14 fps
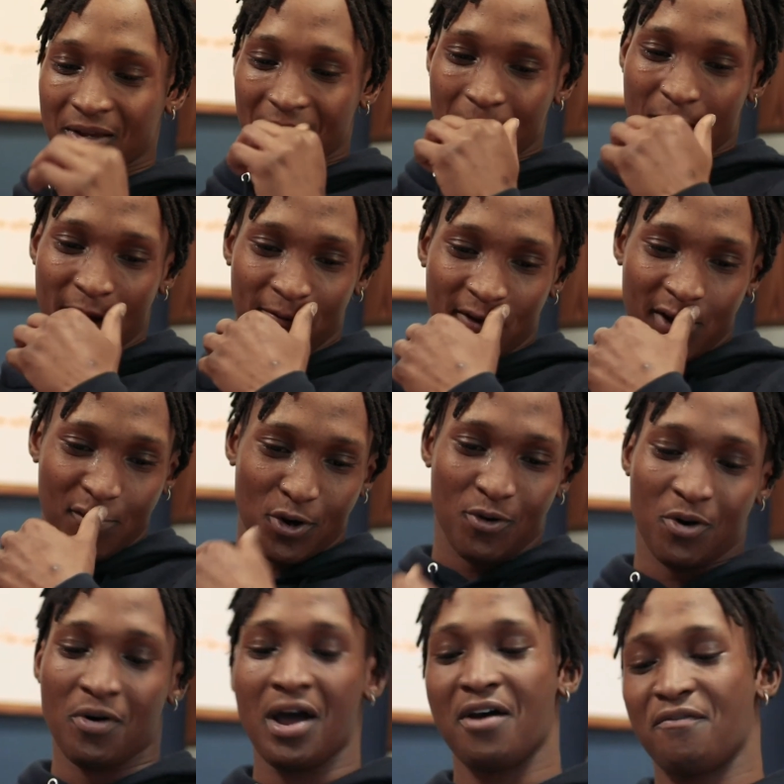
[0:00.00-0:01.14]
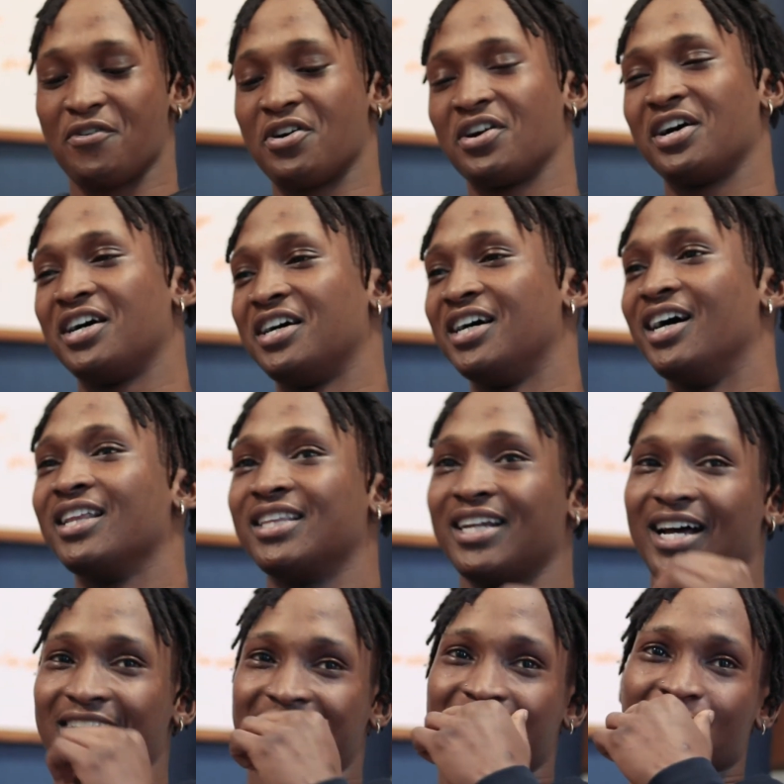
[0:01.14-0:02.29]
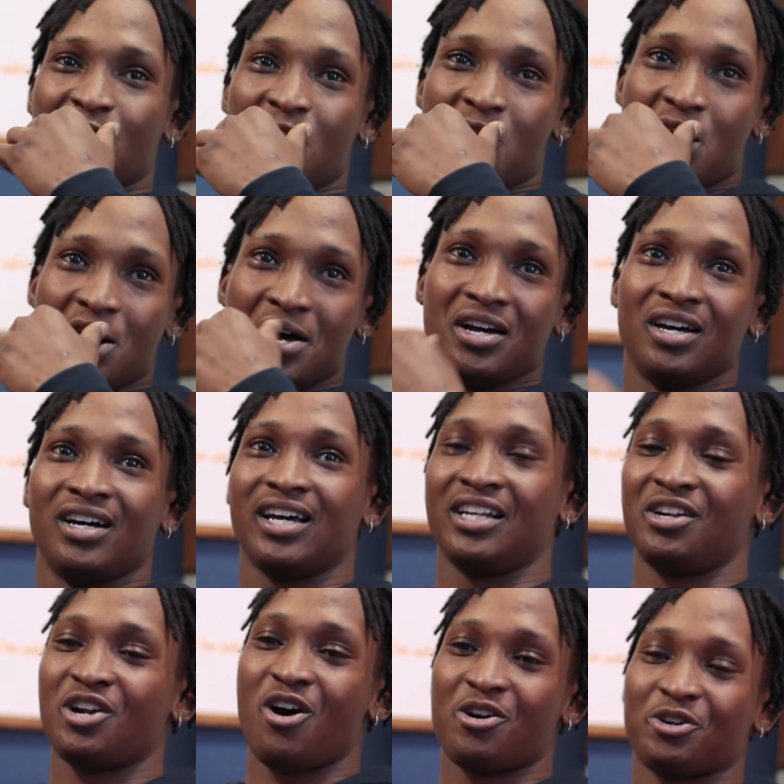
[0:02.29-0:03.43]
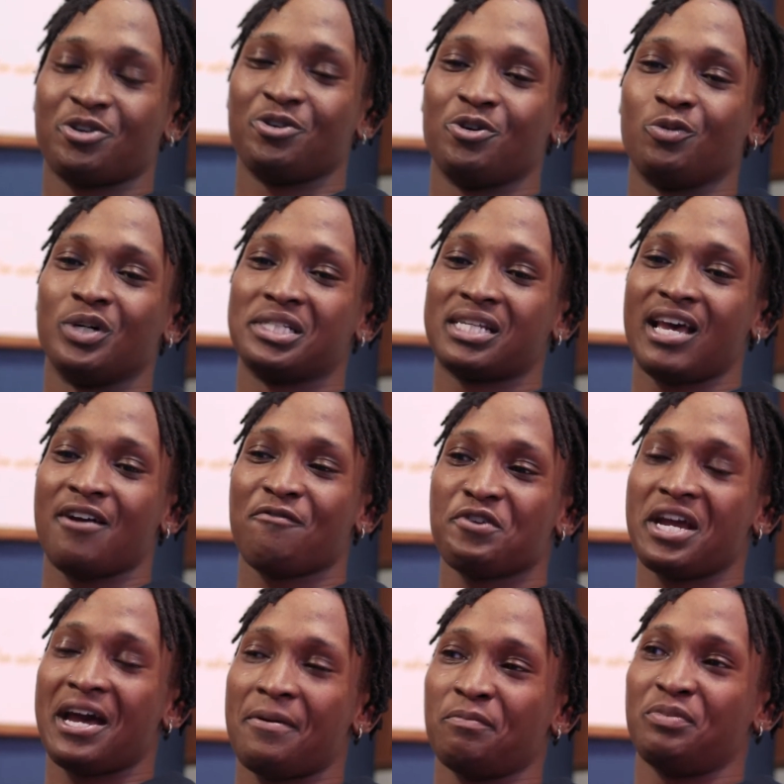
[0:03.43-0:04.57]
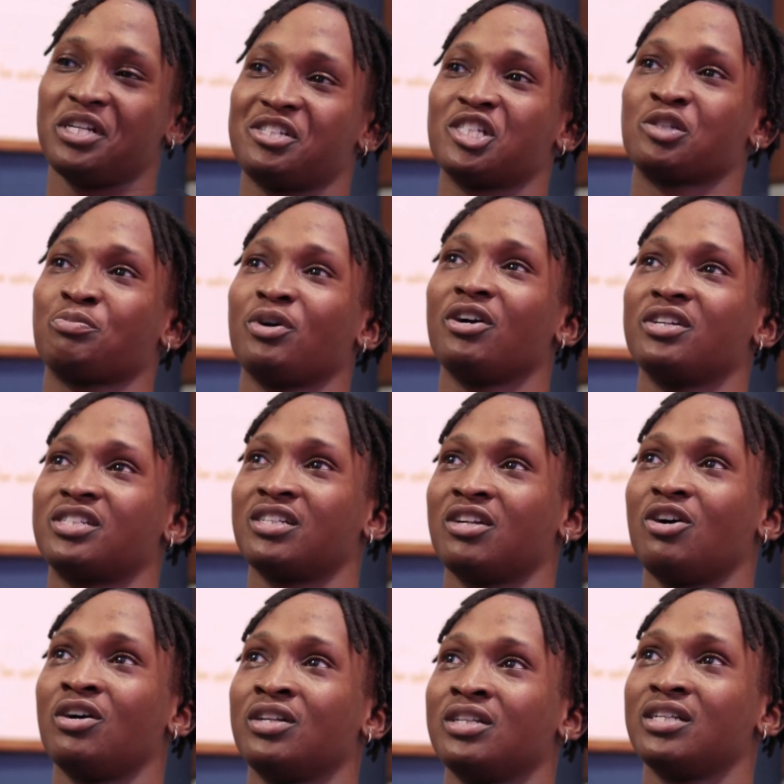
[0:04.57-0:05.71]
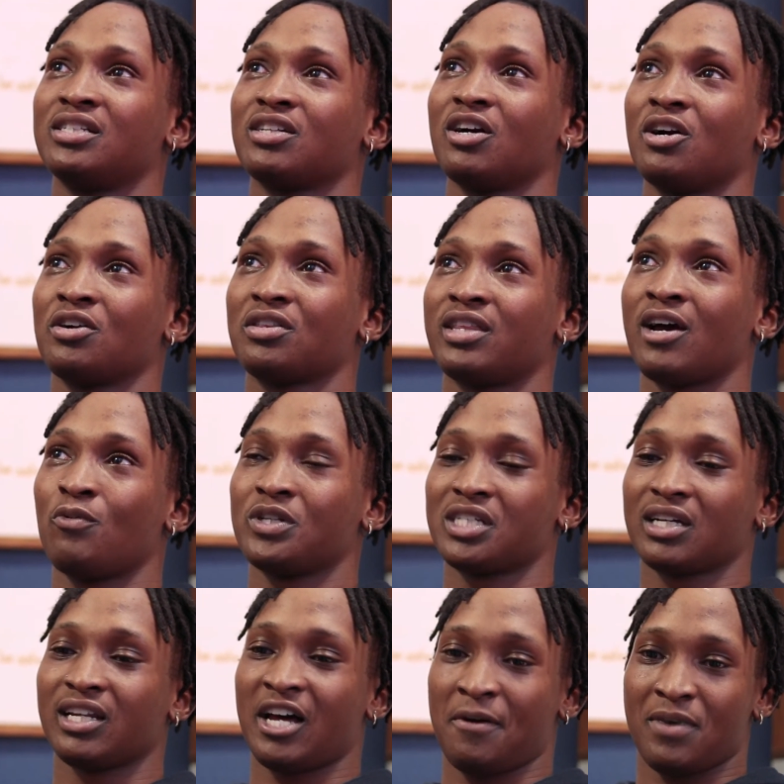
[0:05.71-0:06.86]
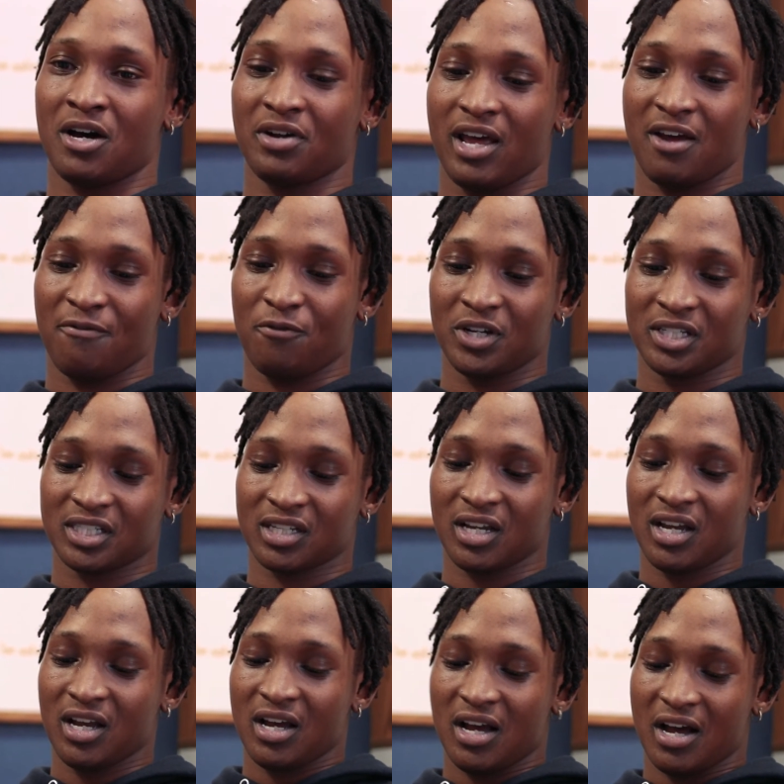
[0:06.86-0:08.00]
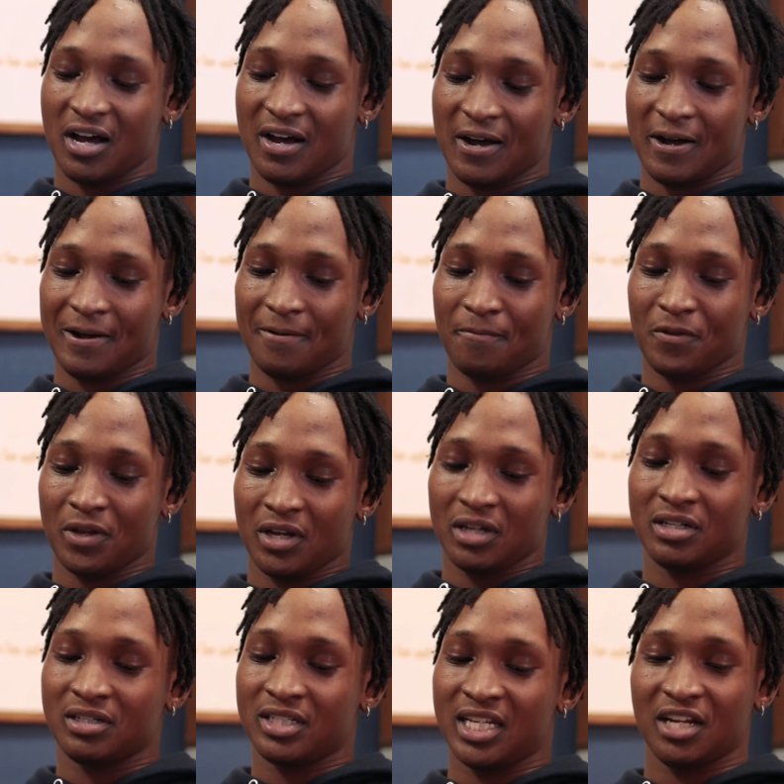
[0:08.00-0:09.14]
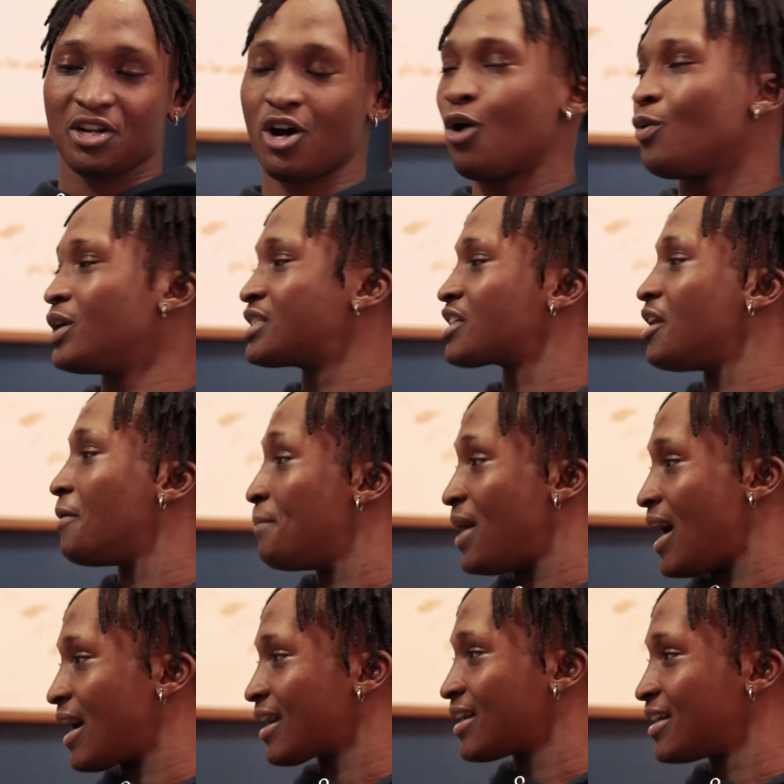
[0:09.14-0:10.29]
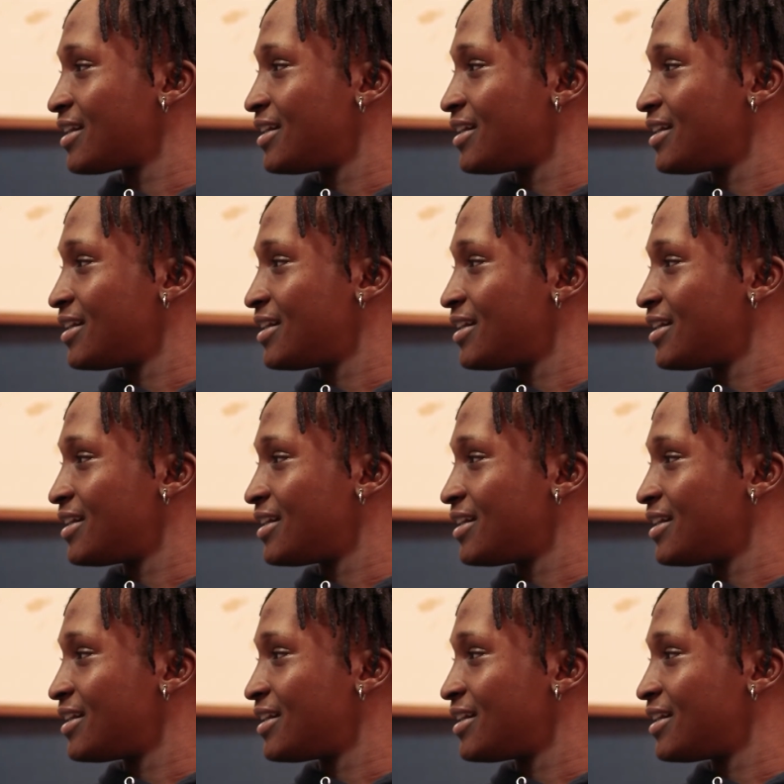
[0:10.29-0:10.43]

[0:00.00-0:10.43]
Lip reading: My favorite quote ever that I saw in an article was, every ambitious person on this earth that went to climb Mount Everest didn't always come back.